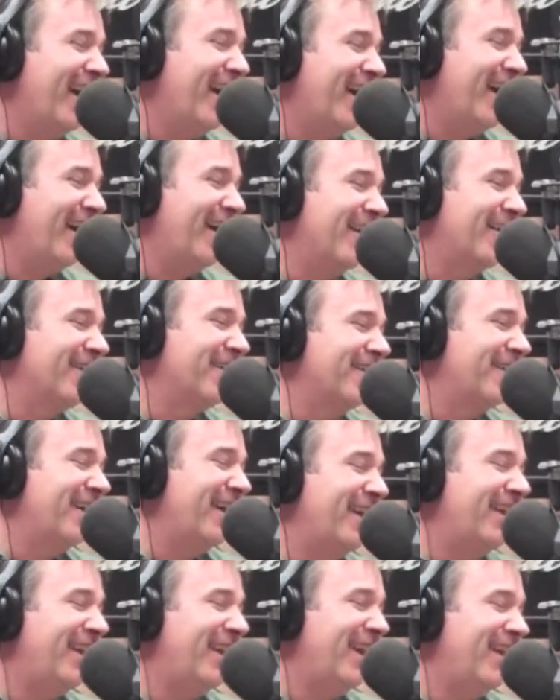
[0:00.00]

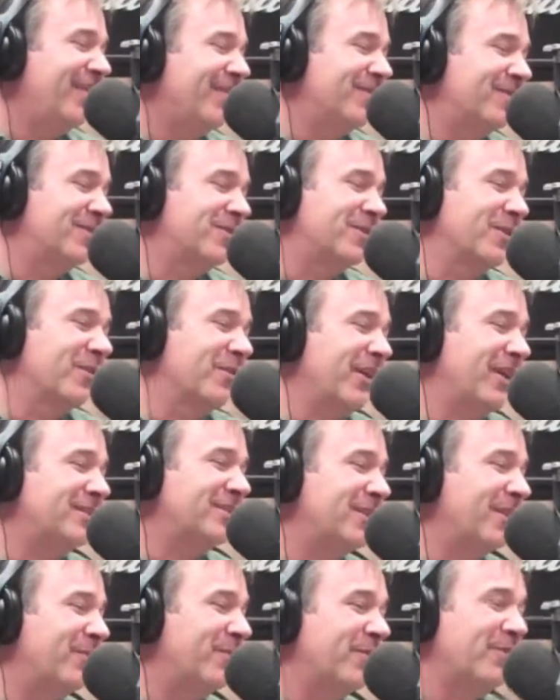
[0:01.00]
And so that's
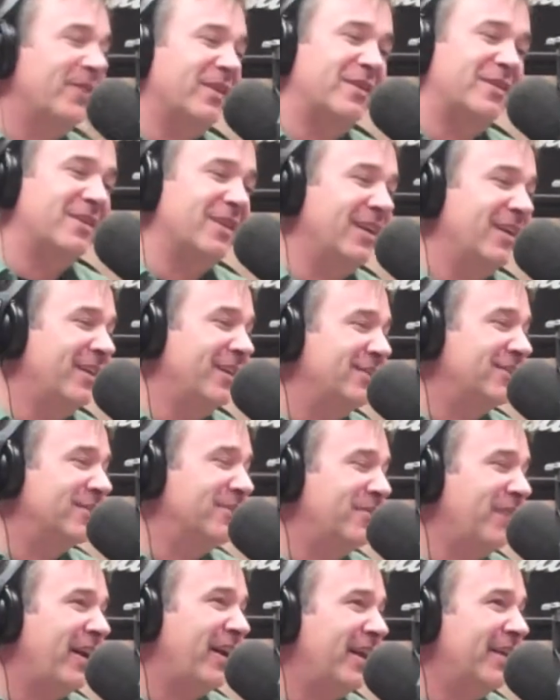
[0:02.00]
something that you
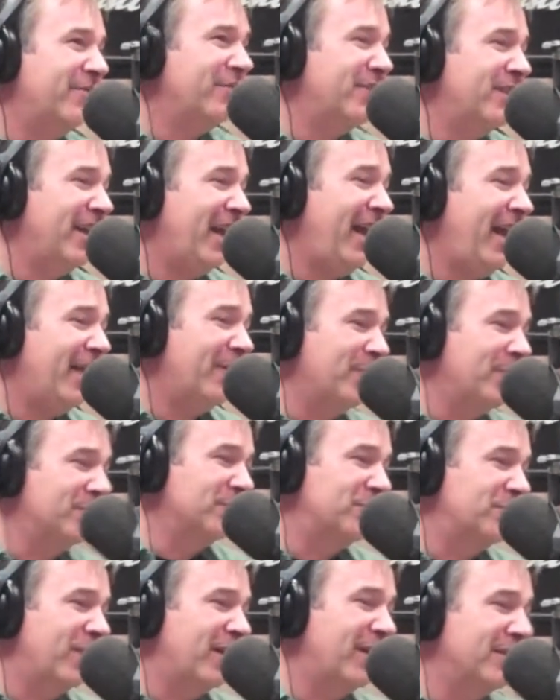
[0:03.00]
fight every day when you're
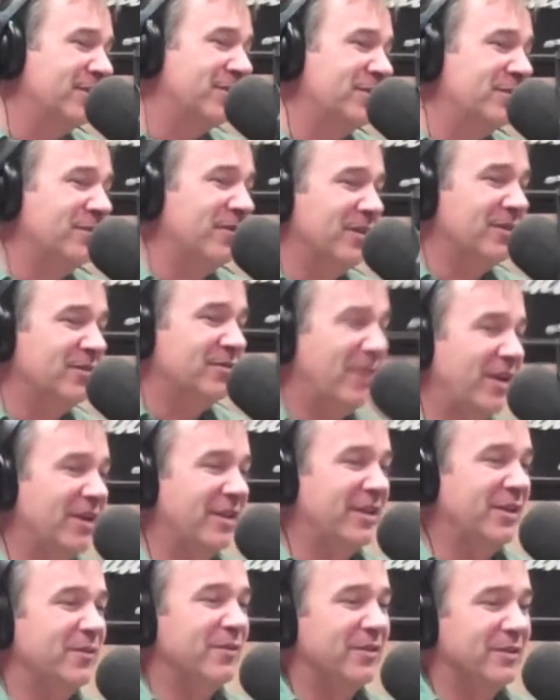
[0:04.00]
trying to
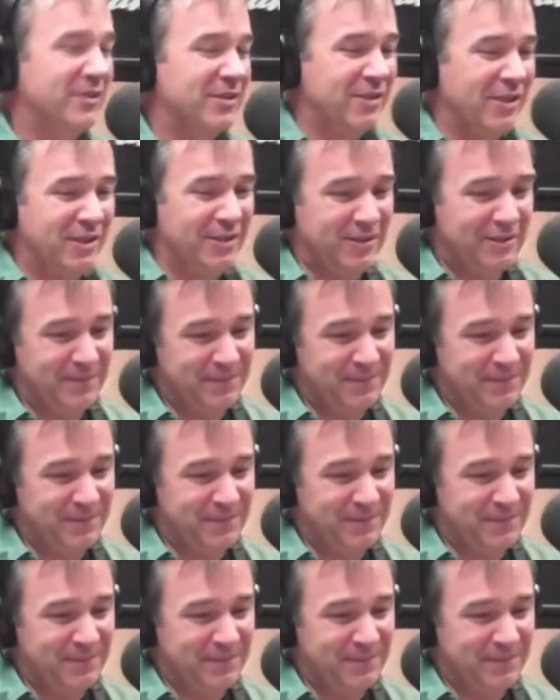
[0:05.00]
deal with these things.